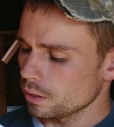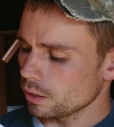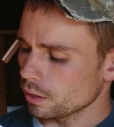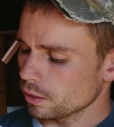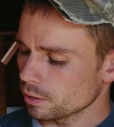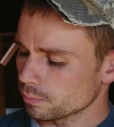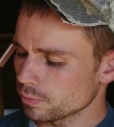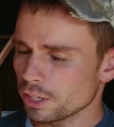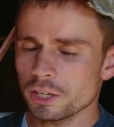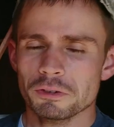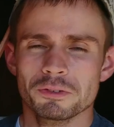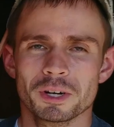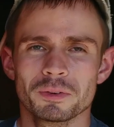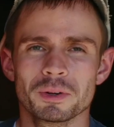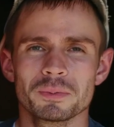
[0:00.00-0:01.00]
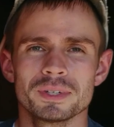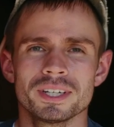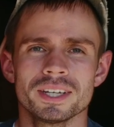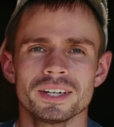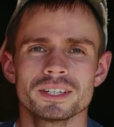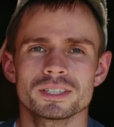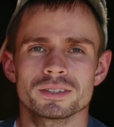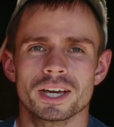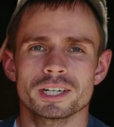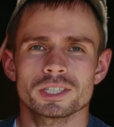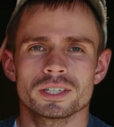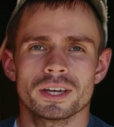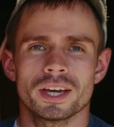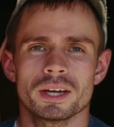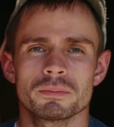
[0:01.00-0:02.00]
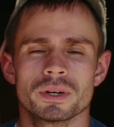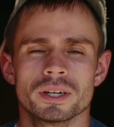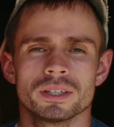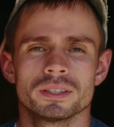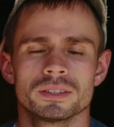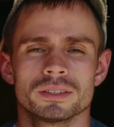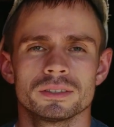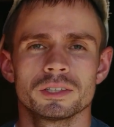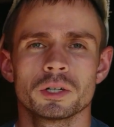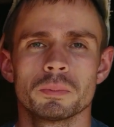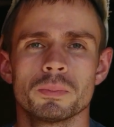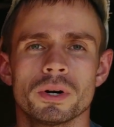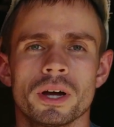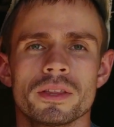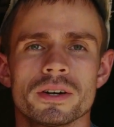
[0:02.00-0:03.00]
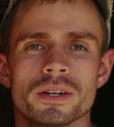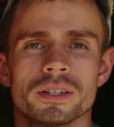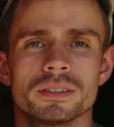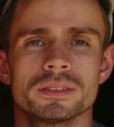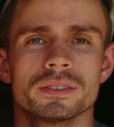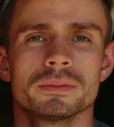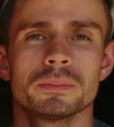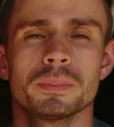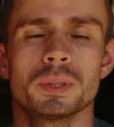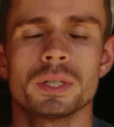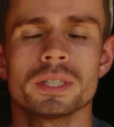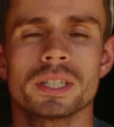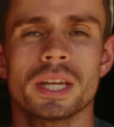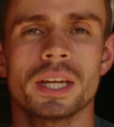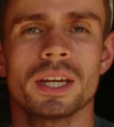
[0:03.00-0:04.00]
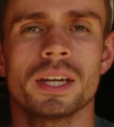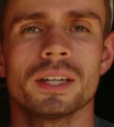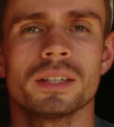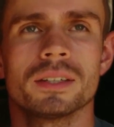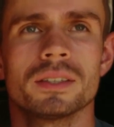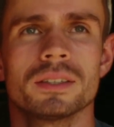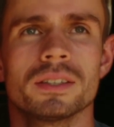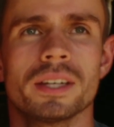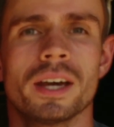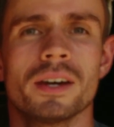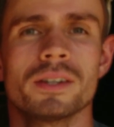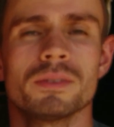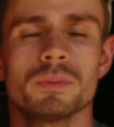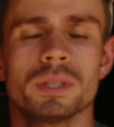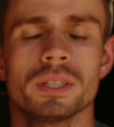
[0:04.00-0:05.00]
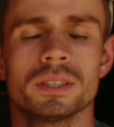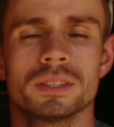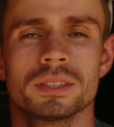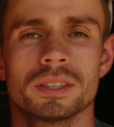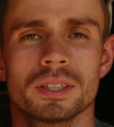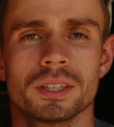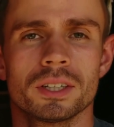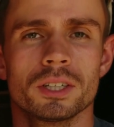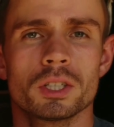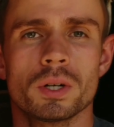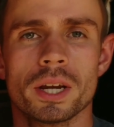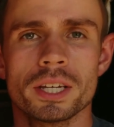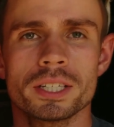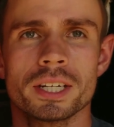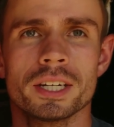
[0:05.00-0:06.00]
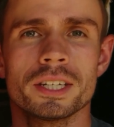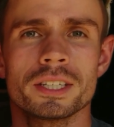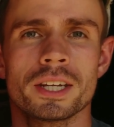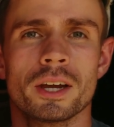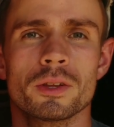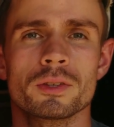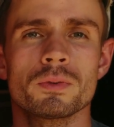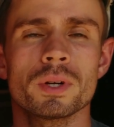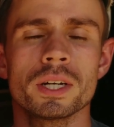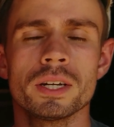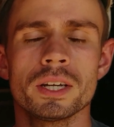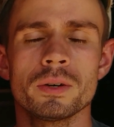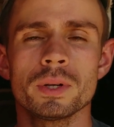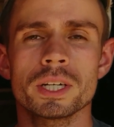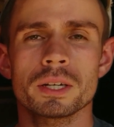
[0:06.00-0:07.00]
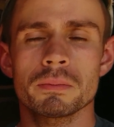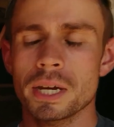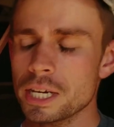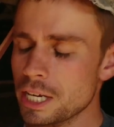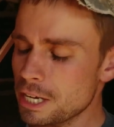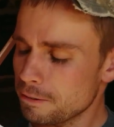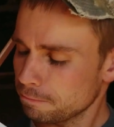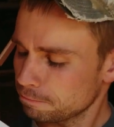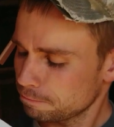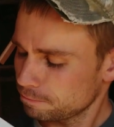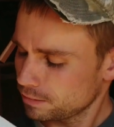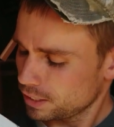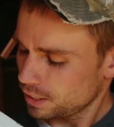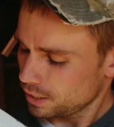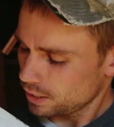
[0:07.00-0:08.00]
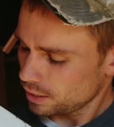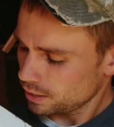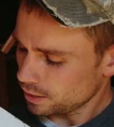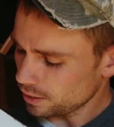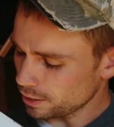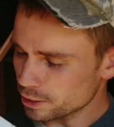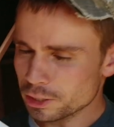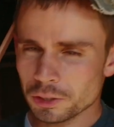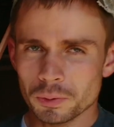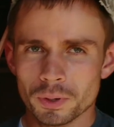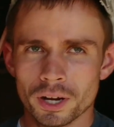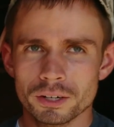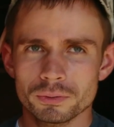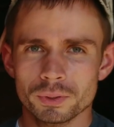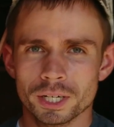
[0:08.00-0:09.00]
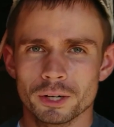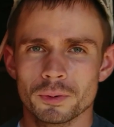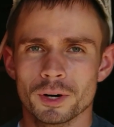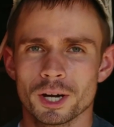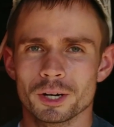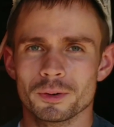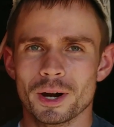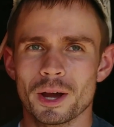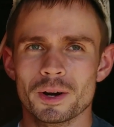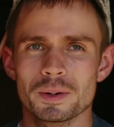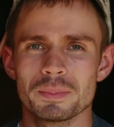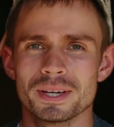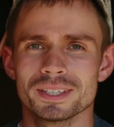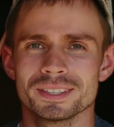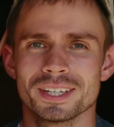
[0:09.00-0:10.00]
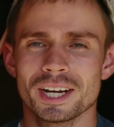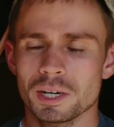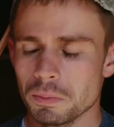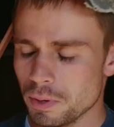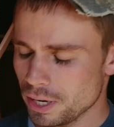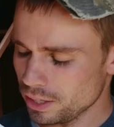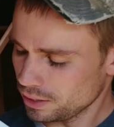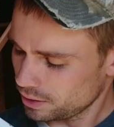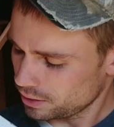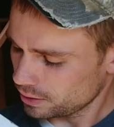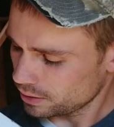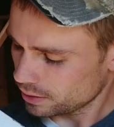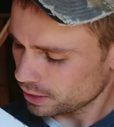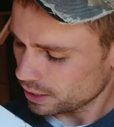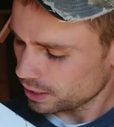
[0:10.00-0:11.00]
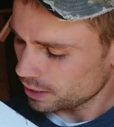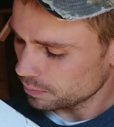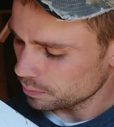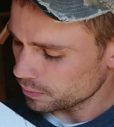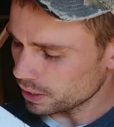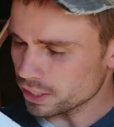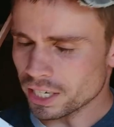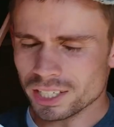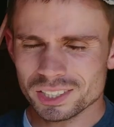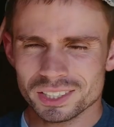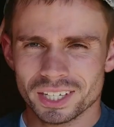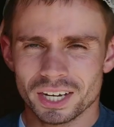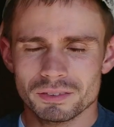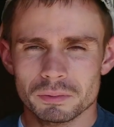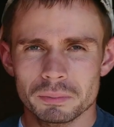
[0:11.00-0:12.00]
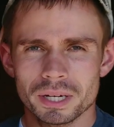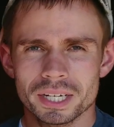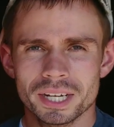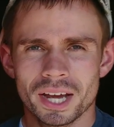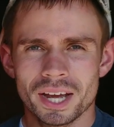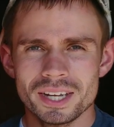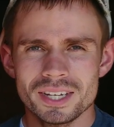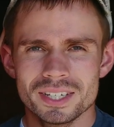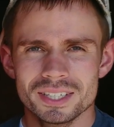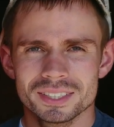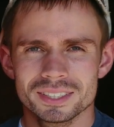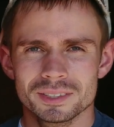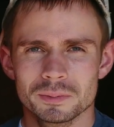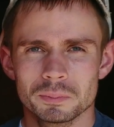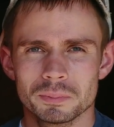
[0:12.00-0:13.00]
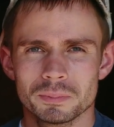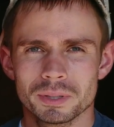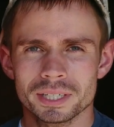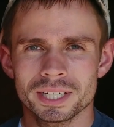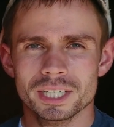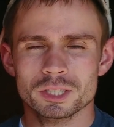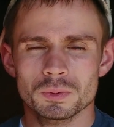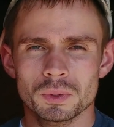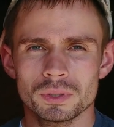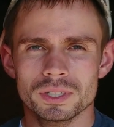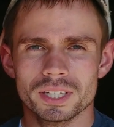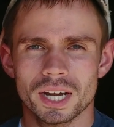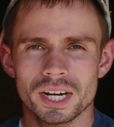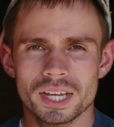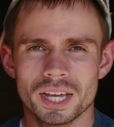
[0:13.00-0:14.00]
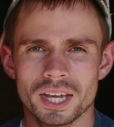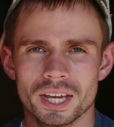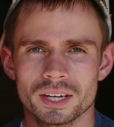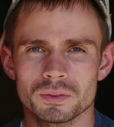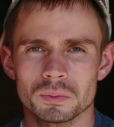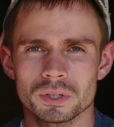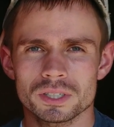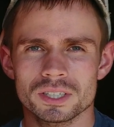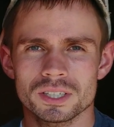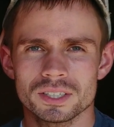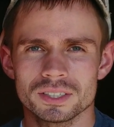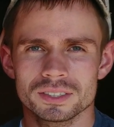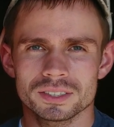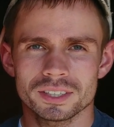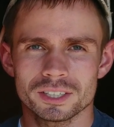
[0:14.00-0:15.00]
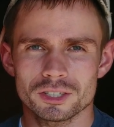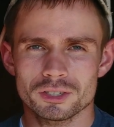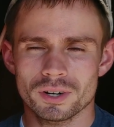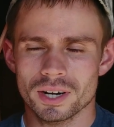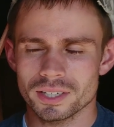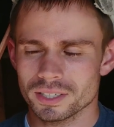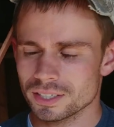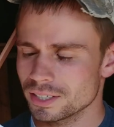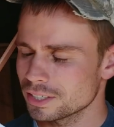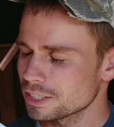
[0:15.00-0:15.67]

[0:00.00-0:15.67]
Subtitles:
The other fun one we did is I had my little brother put his hand down and we traced it to see how 3D we could make it. It's a little rough. We had a wrong router bit in there, but he's actually kind of a big guy, but he has a really tiny hand once it gets traced.